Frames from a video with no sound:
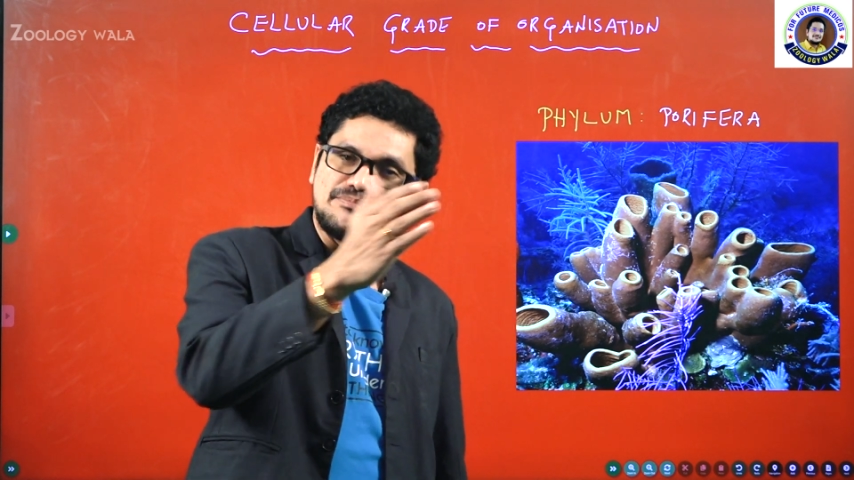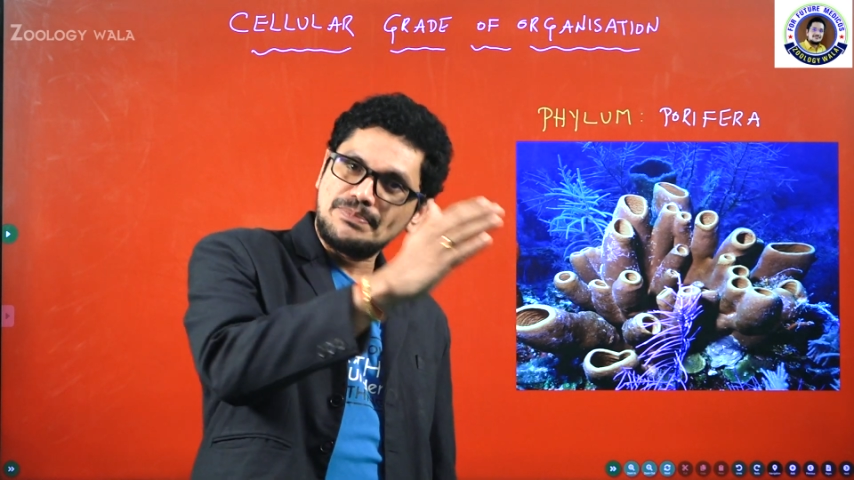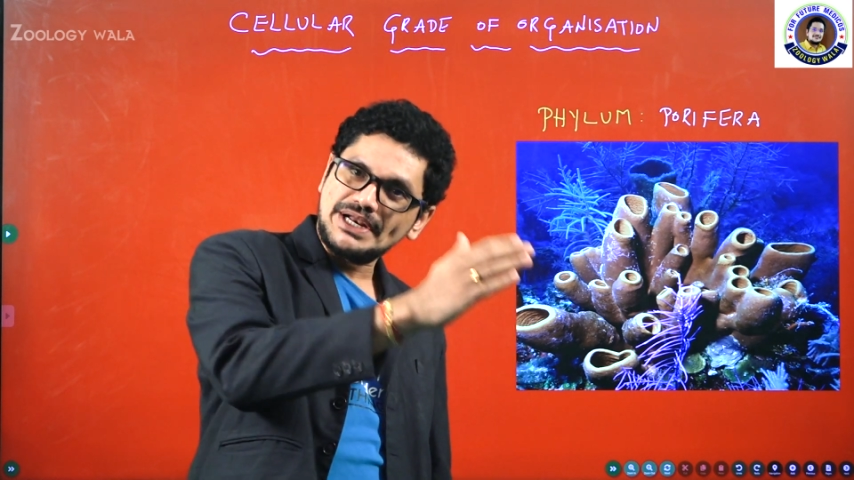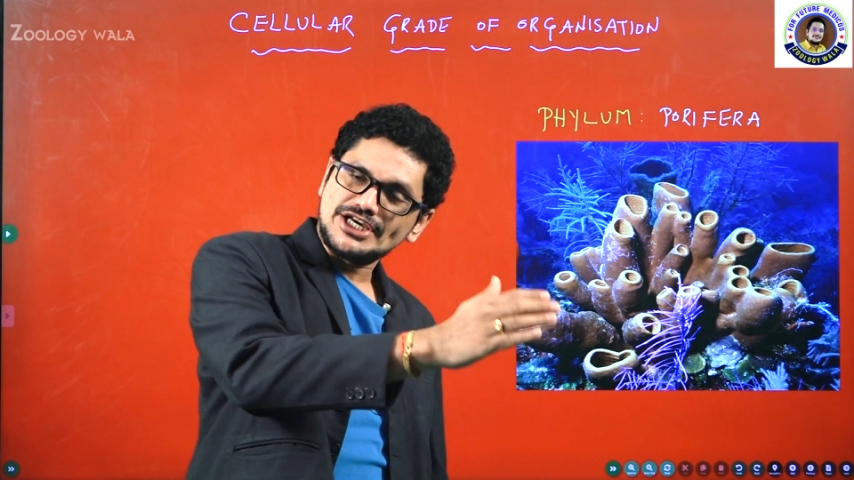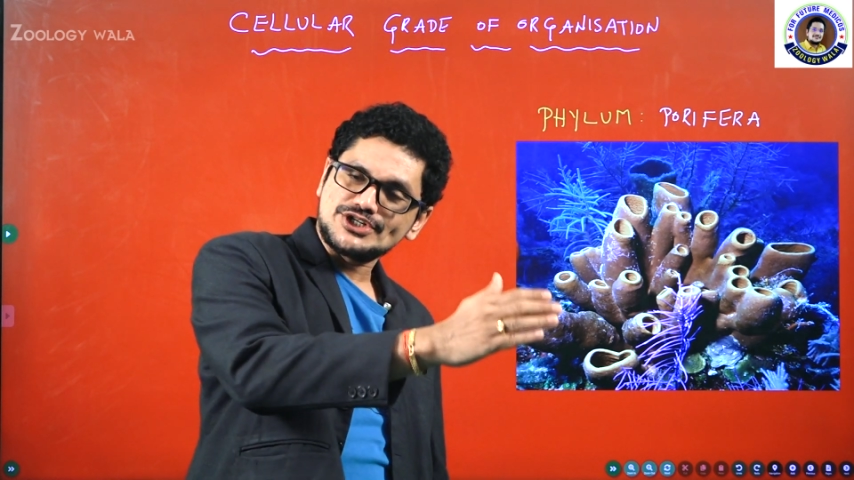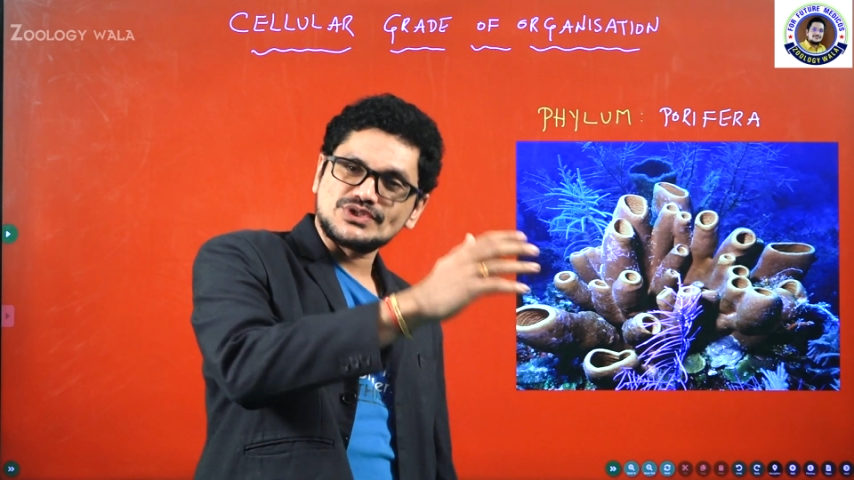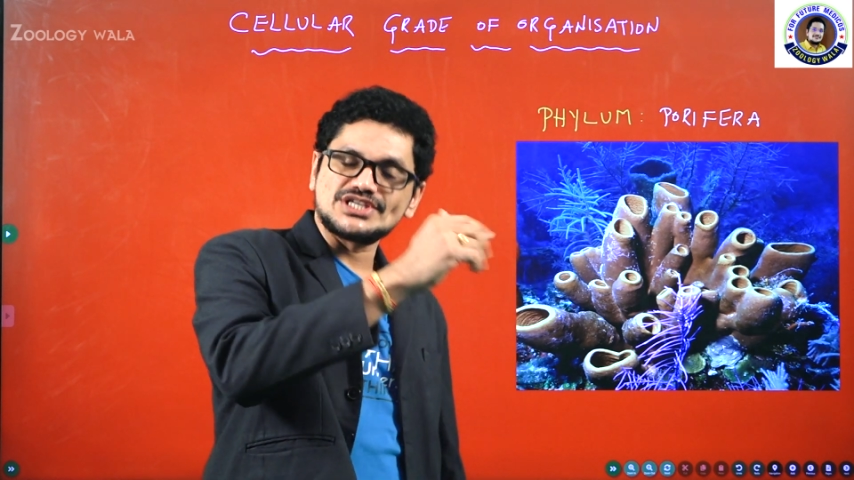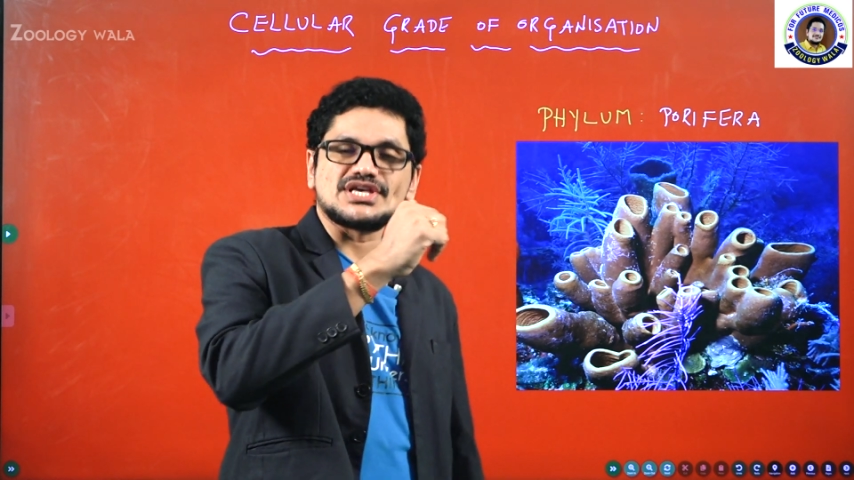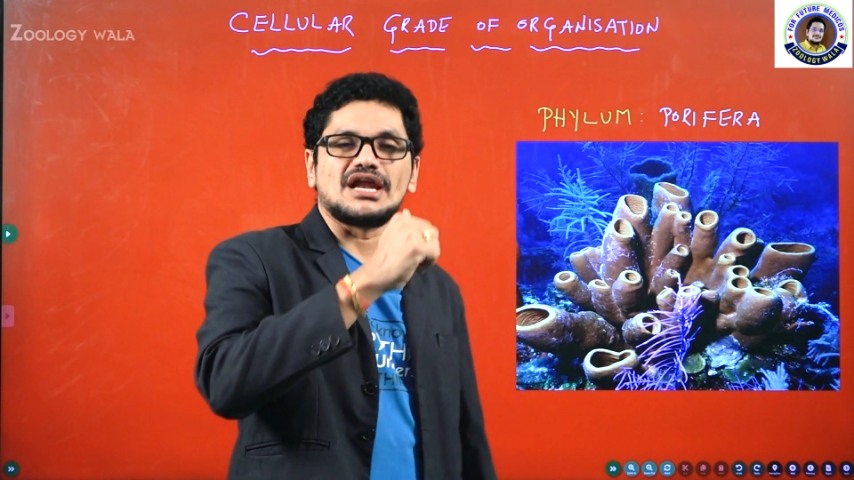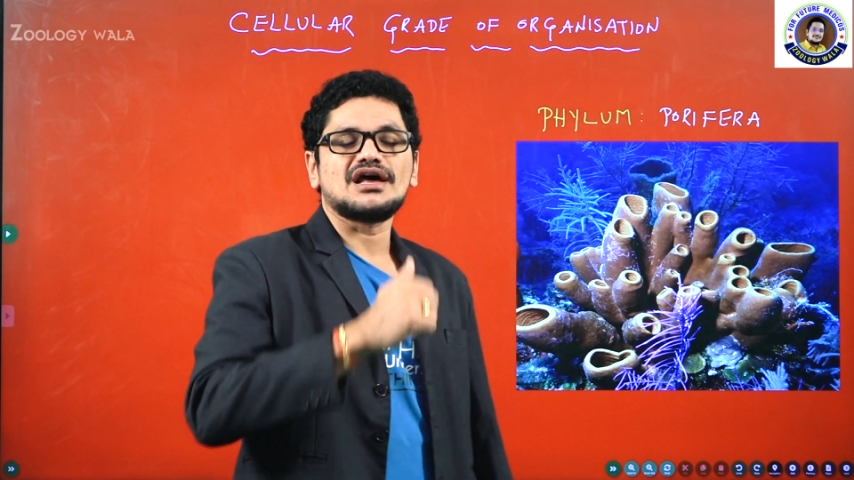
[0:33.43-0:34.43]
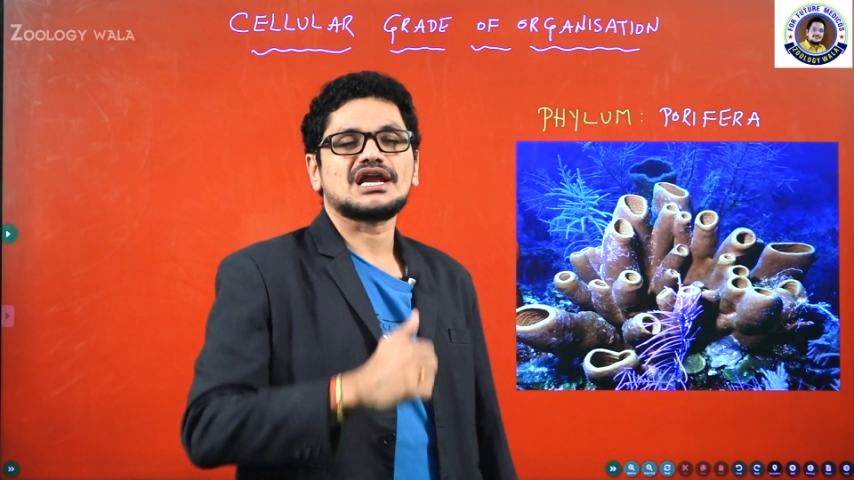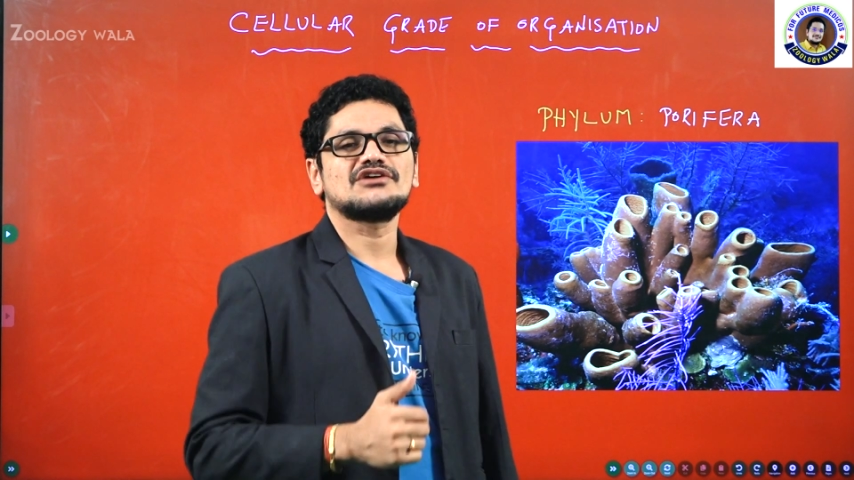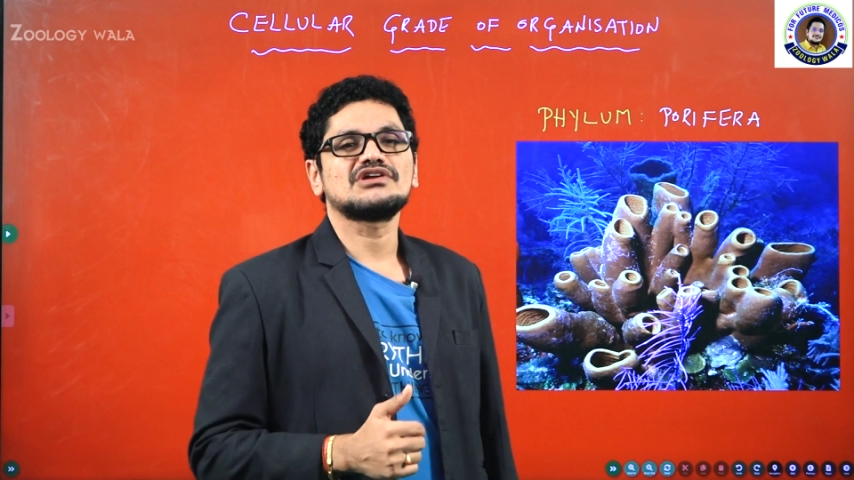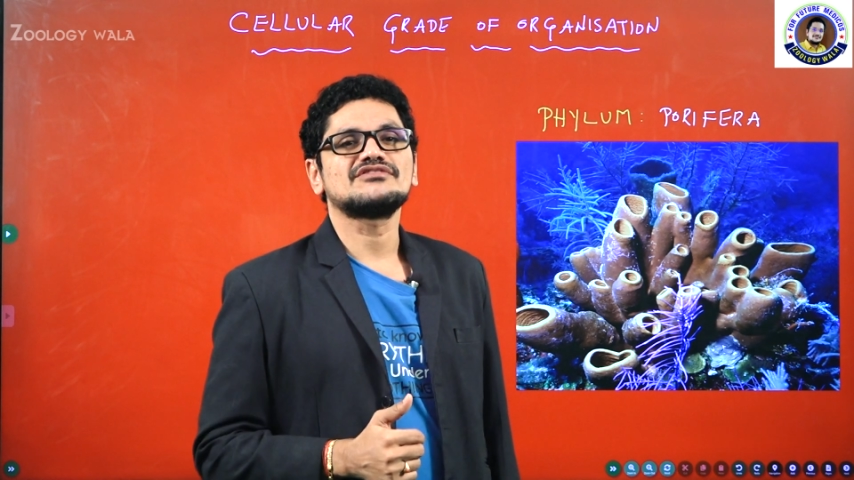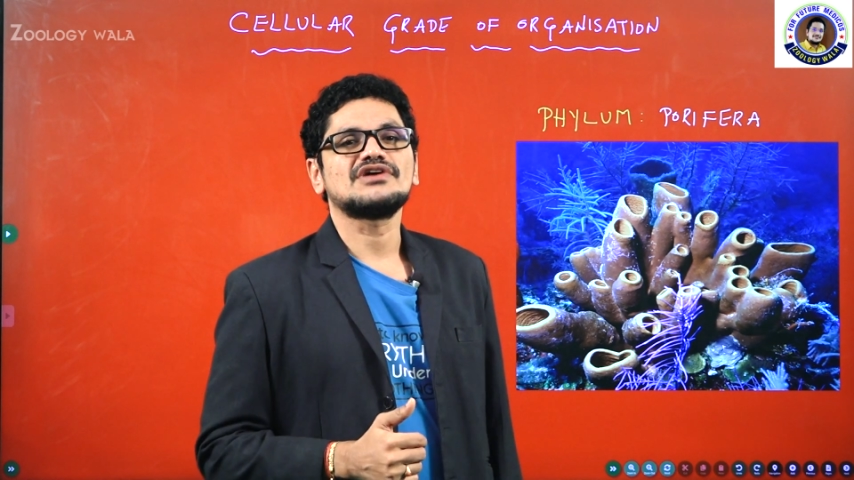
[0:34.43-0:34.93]
prior to the cellular
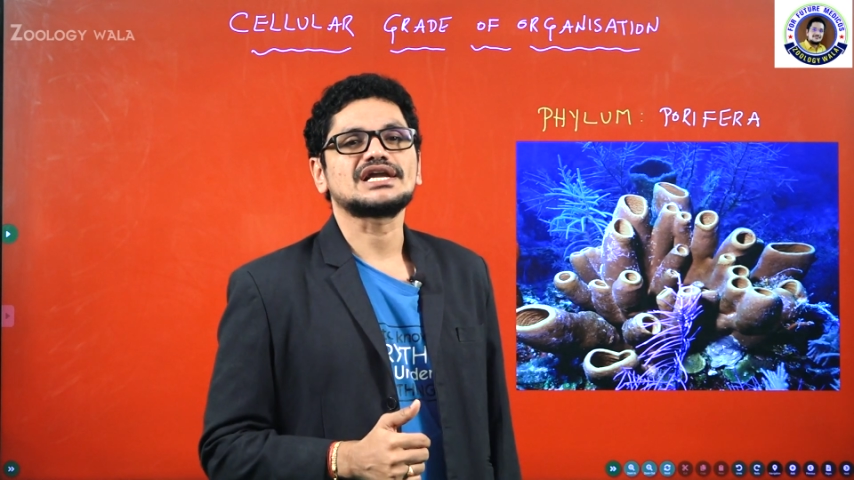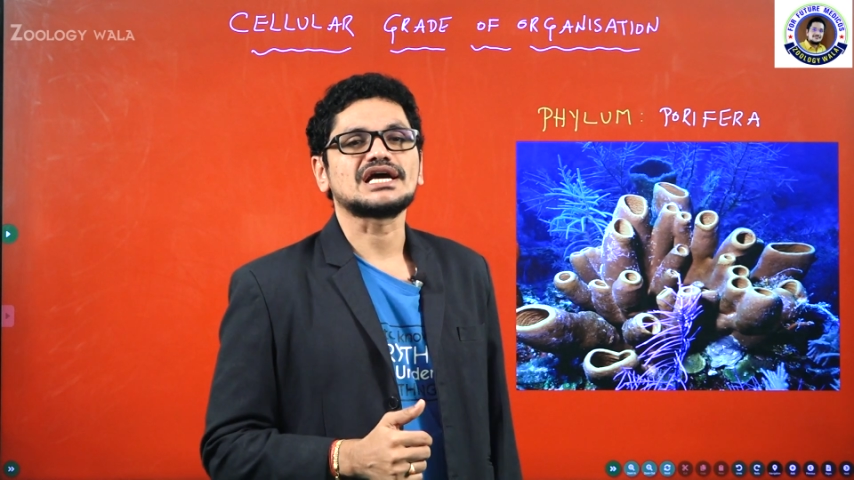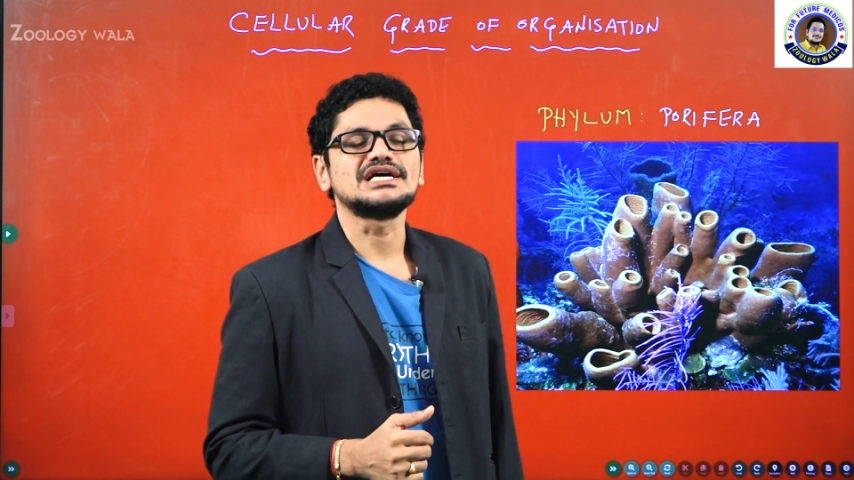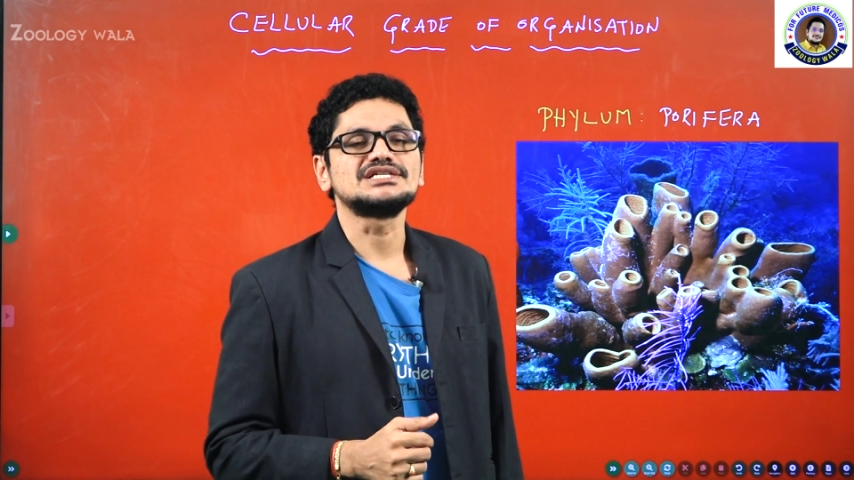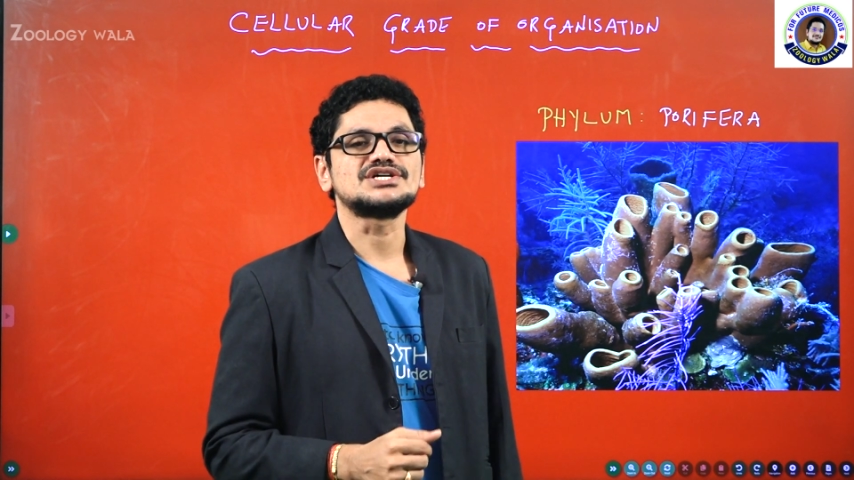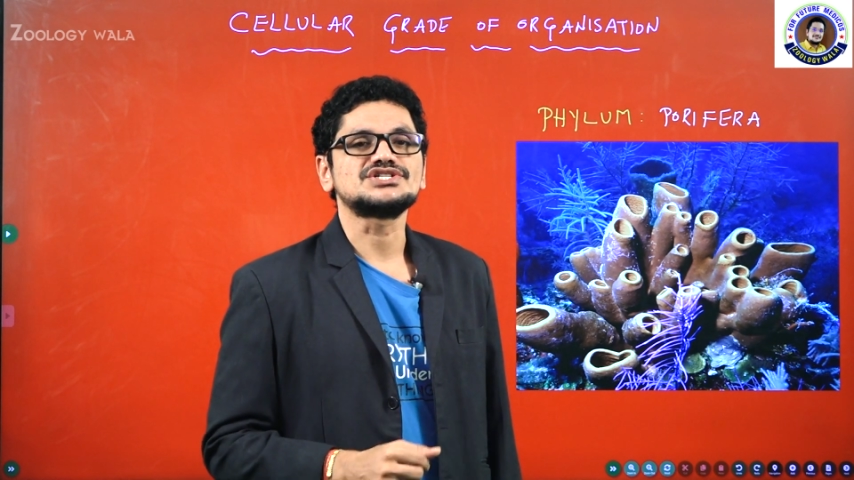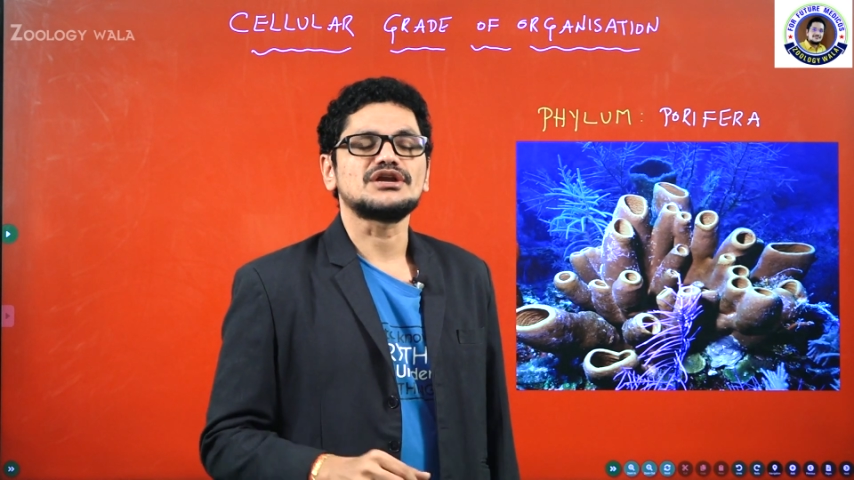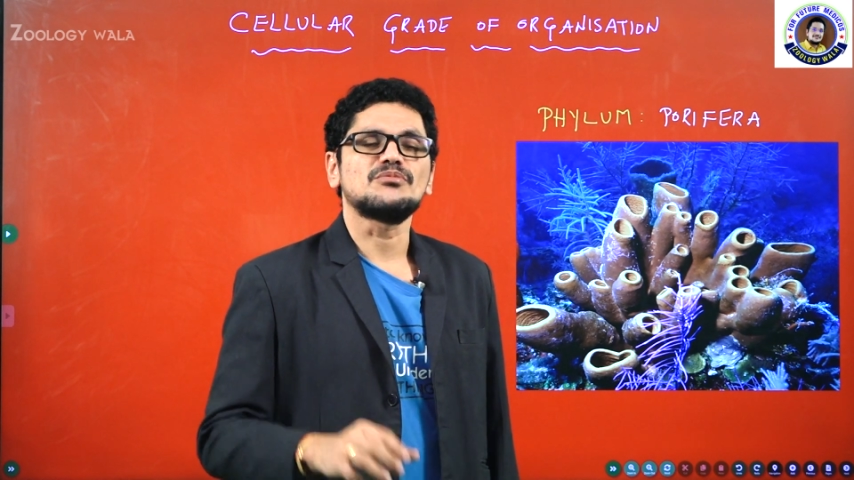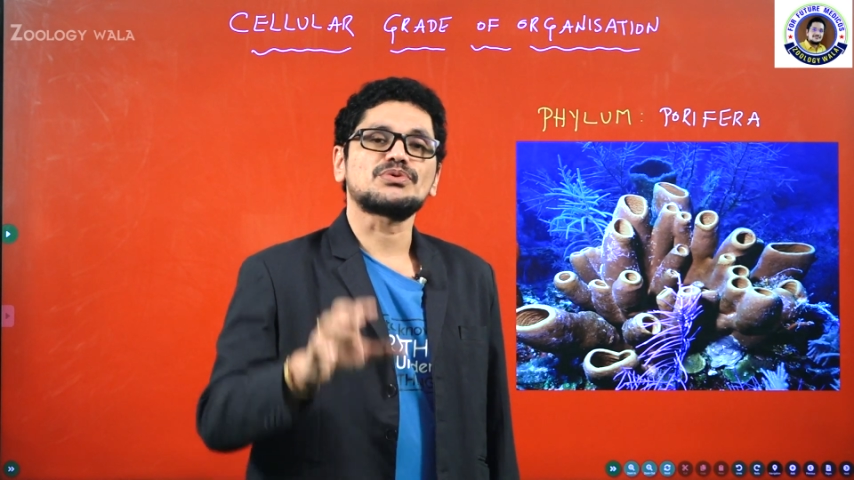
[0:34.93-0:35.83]
level of organization,